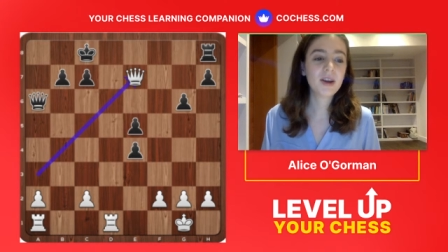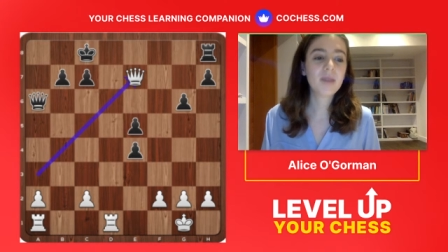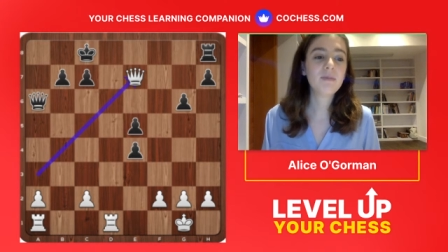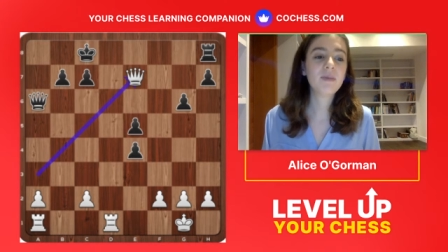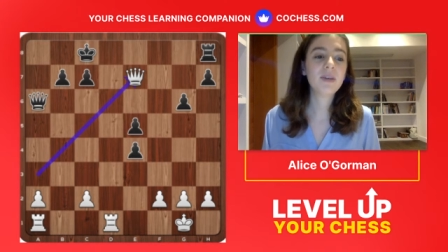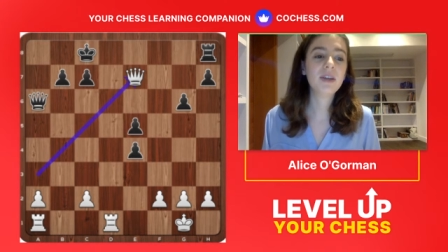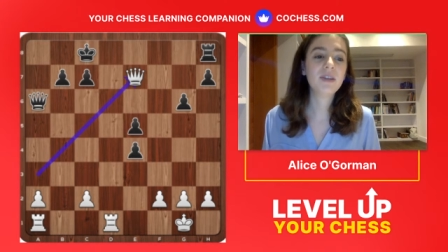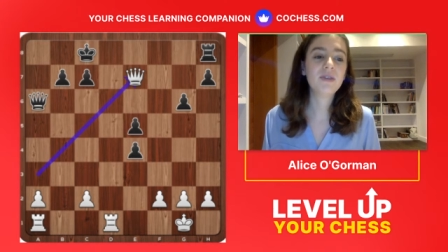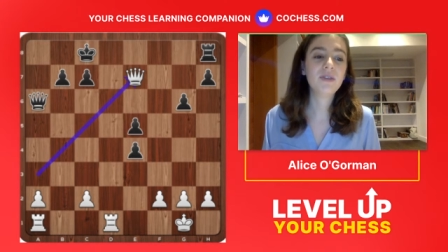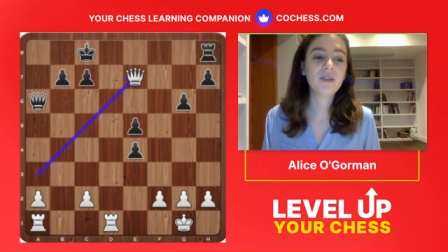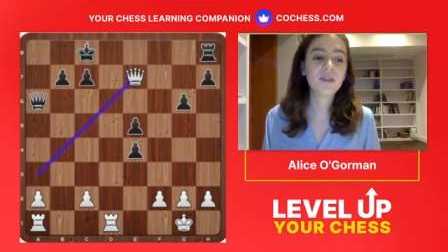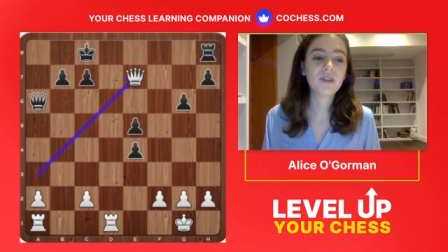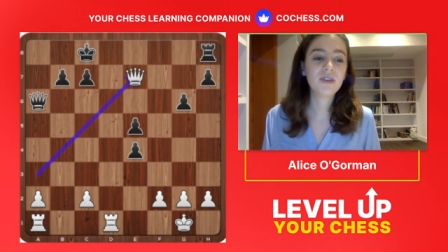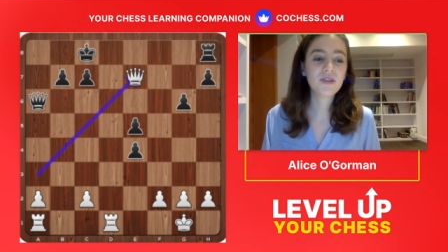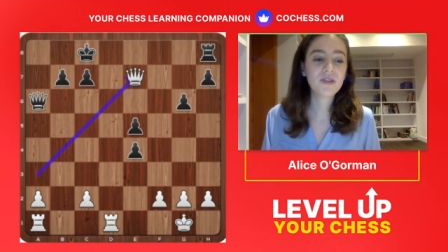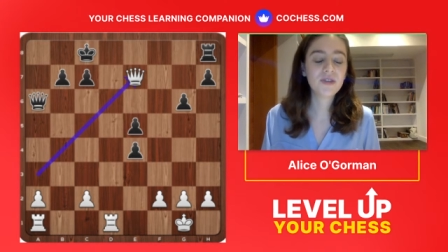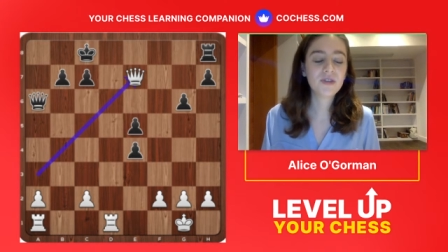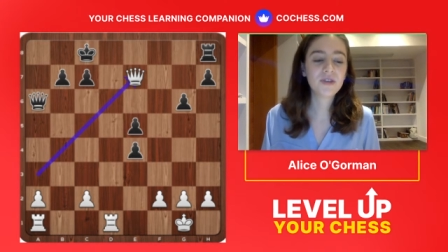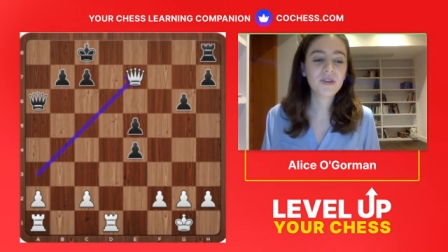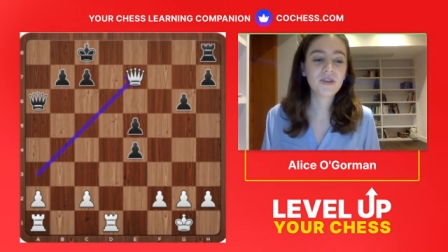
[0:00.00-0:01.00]
but if you
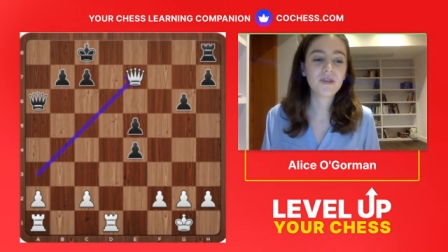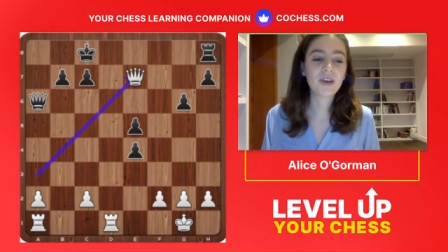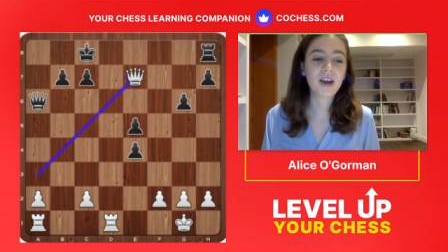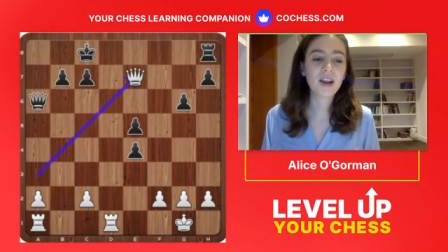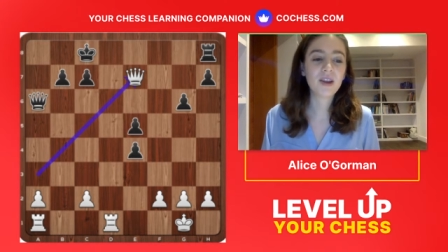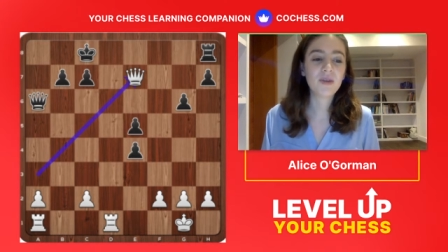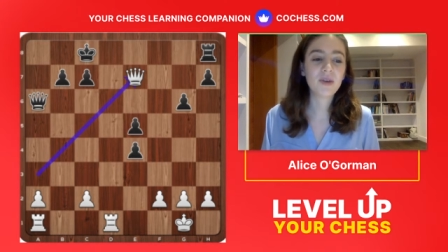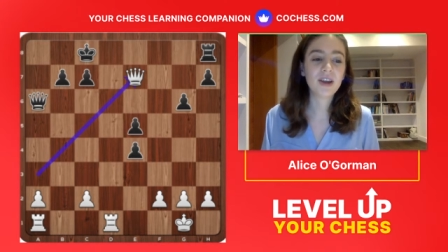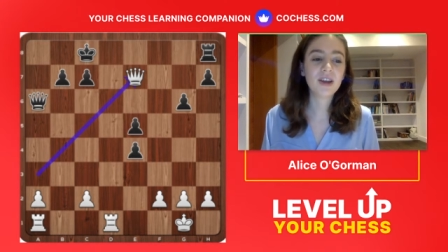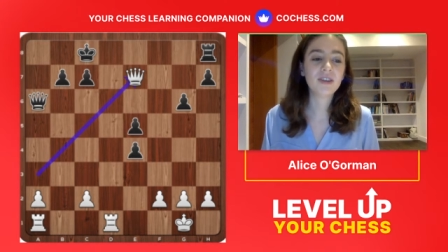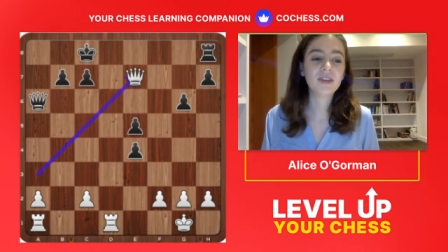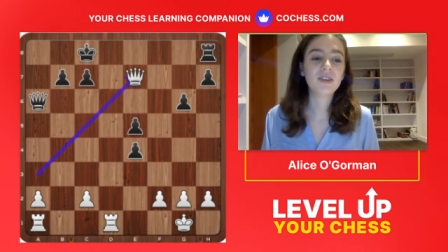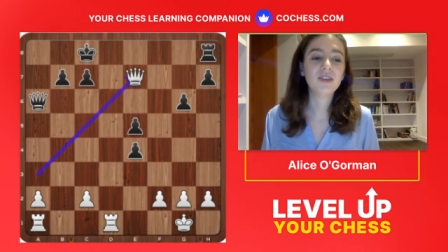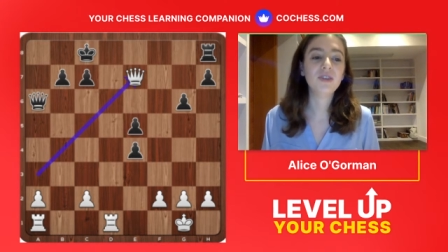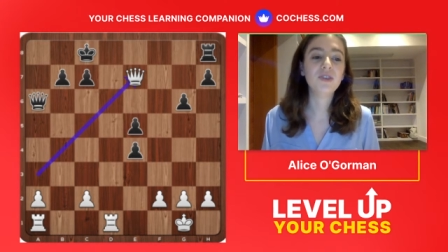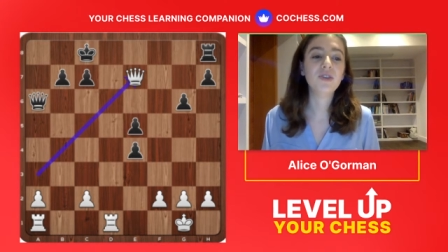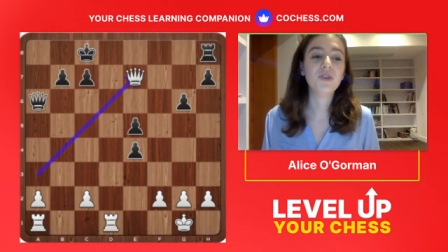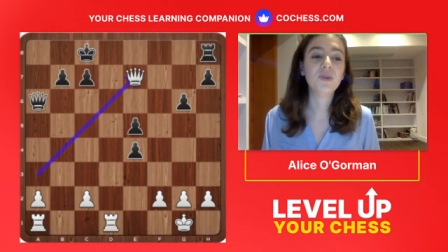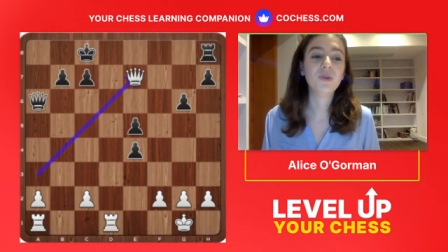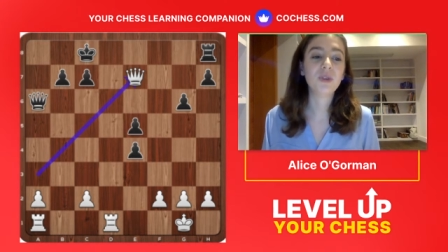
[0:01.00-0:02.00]
go through your evaluation,
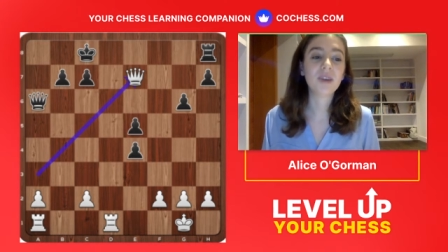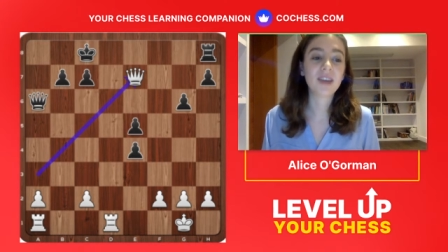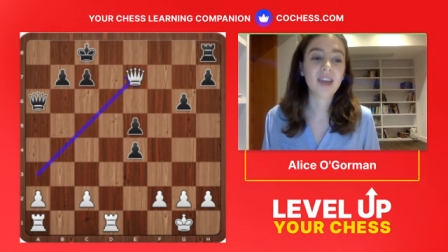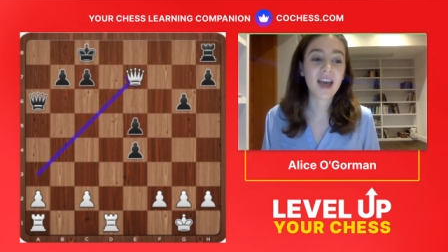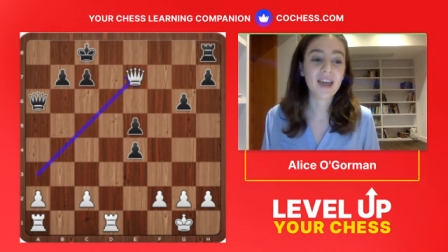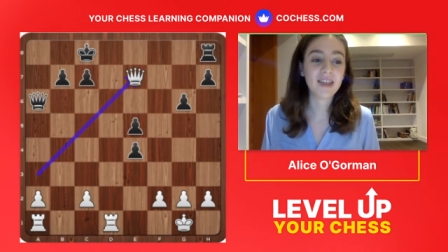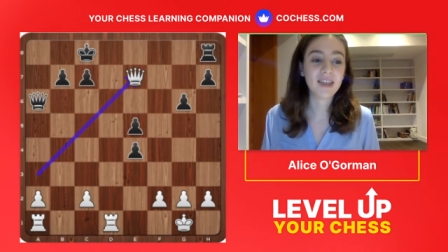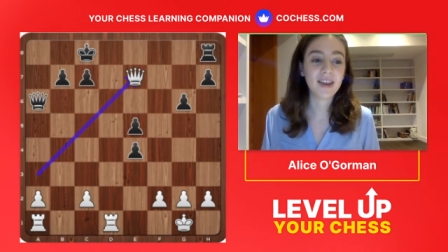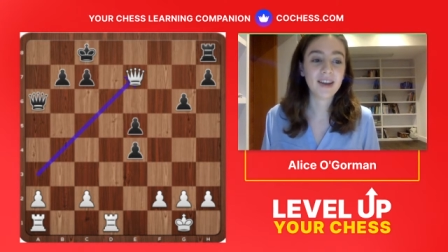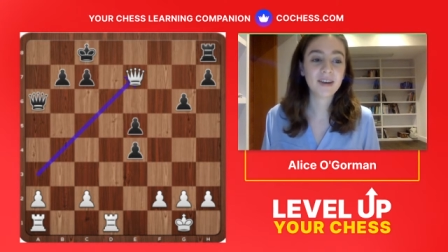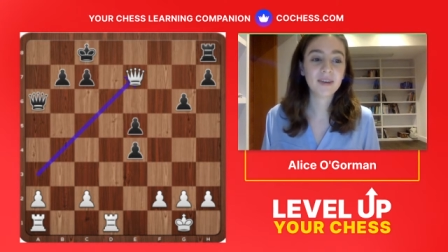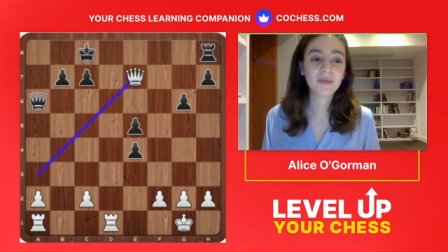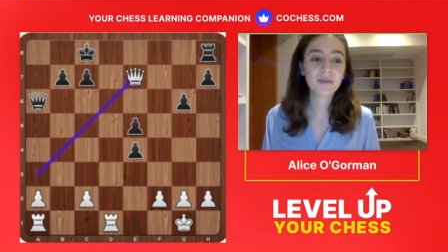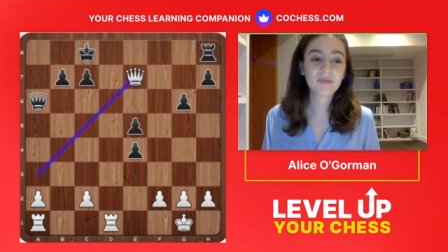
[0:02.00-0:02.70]
you will get there.